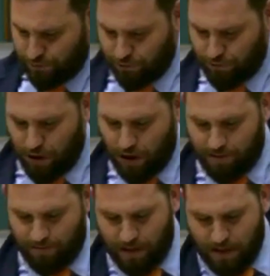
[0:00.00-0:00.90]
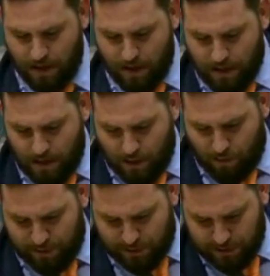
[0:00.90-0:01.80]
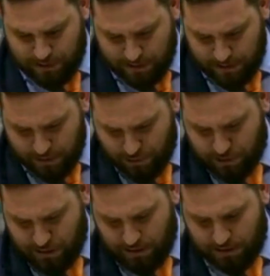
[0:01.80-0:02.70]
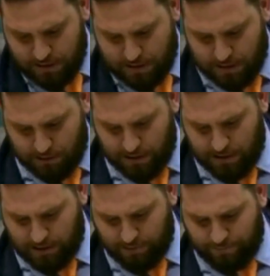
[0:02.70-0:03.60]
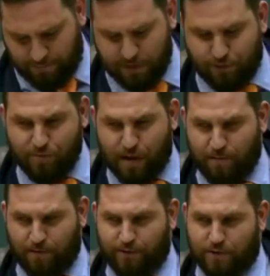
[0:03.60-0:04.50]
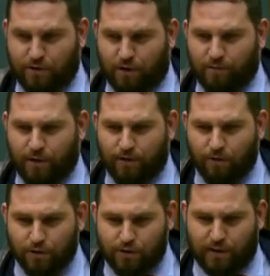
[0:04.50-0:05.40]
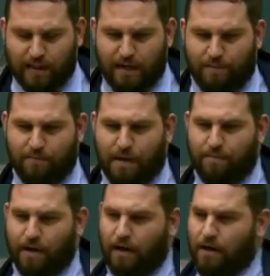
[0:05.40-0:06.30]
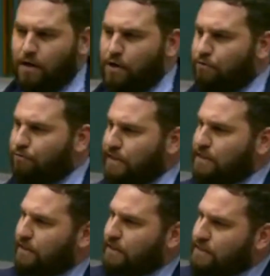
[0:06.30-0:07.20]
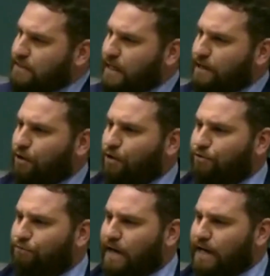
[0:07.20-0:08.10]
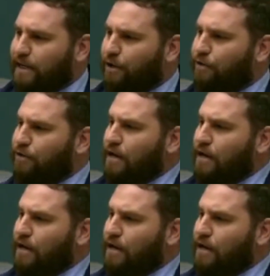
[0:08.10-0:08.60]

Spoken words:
crime, which is interesting considering the federal member for Solomon, also a Labor member, recently said on radio